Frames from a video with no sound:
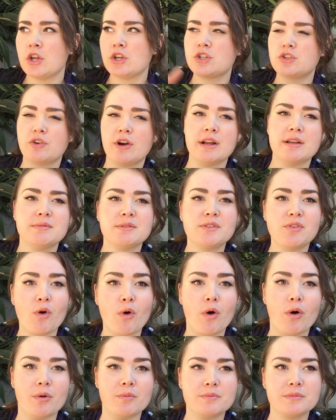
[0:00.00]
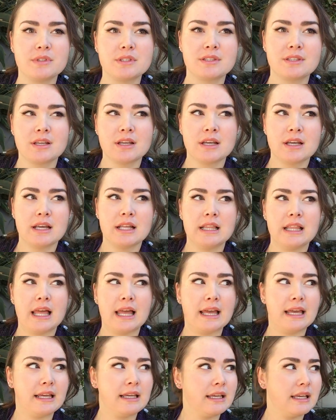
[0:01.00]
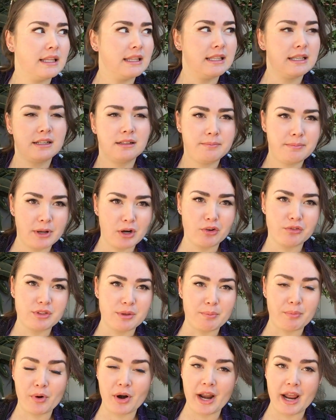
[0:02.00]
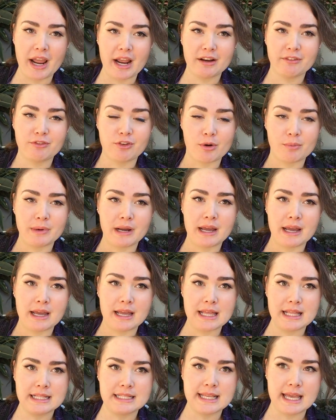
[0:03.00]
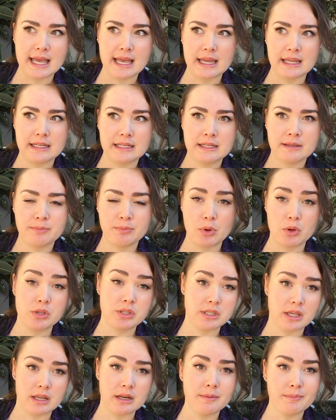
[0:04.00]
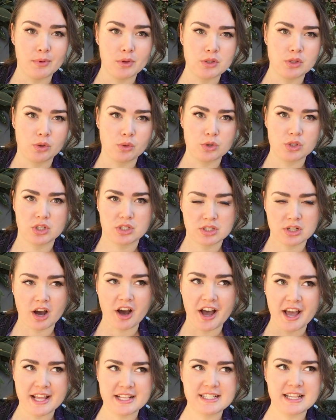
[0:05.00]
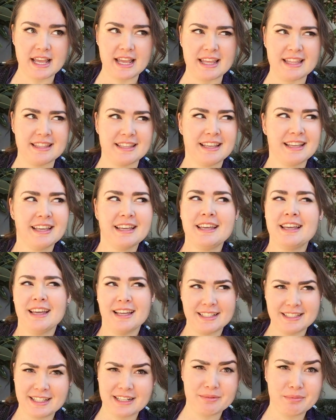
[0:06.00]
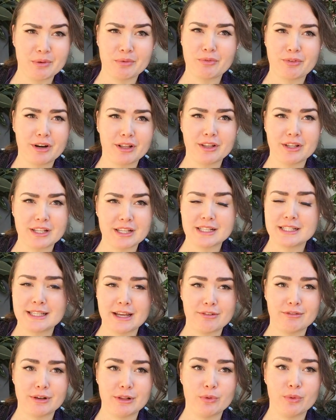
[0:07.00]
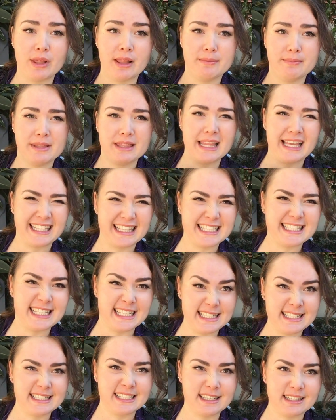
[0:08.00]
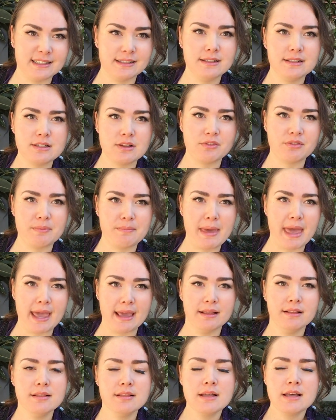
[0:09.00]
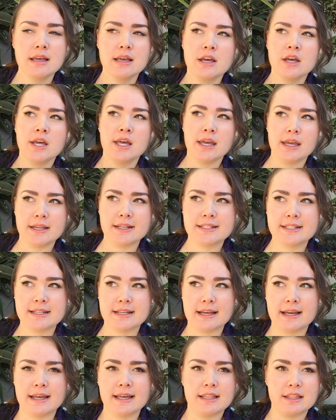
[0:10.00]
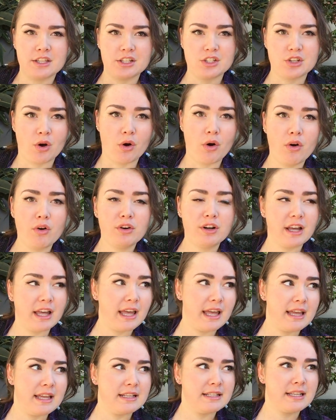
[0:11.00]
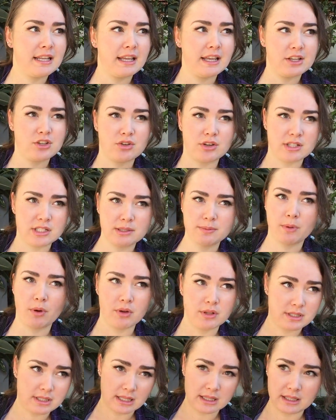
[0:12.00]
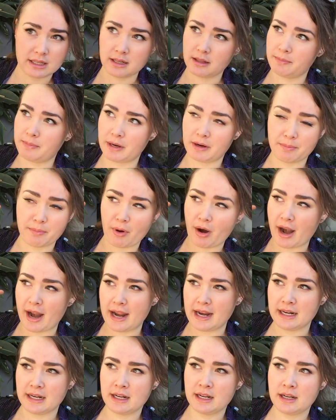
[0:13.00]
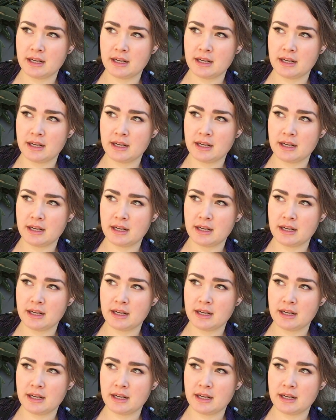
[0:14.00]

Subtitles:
transforms like a little bit of the brain from a dead person, a person who just dies, and it's gonna be really, sound really weird, but like the testicles of a male into the dog, and he transports that little bit of brain